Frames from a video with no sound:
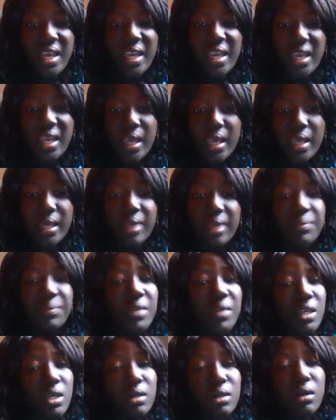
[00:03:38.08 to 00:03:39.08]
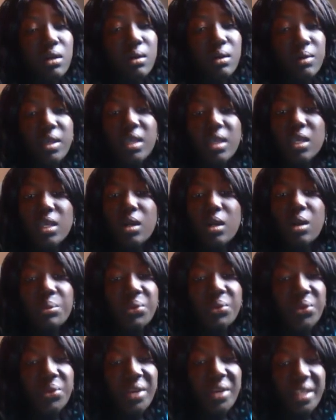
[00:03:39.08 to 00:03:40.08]
it can be
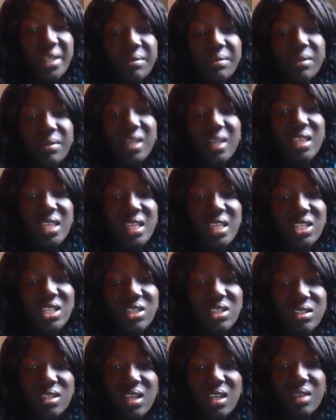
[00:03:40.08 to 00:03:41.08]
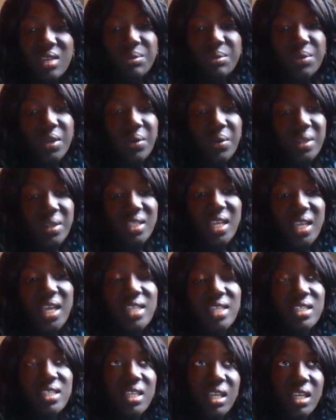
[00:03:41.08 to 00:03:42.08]
incorporated by teachers and parents
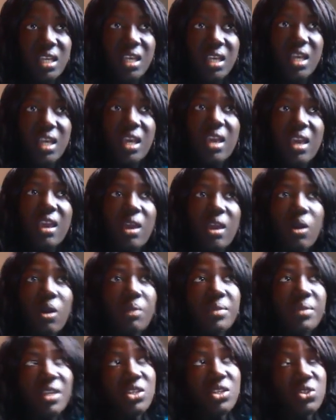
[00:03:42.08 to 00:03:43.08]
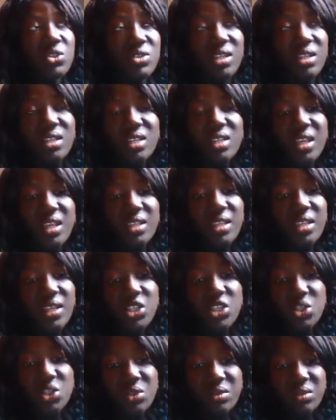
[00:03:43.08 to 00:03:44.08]
as they help their students and
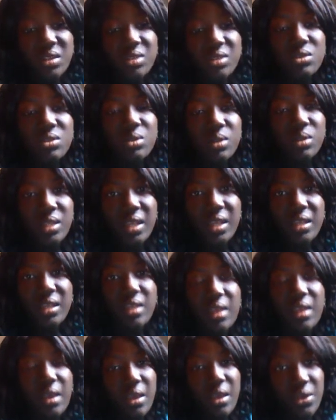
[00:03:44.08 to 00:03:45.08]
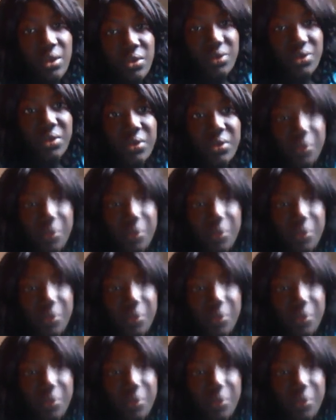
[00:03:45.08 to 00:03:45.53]
their children to learn and grow.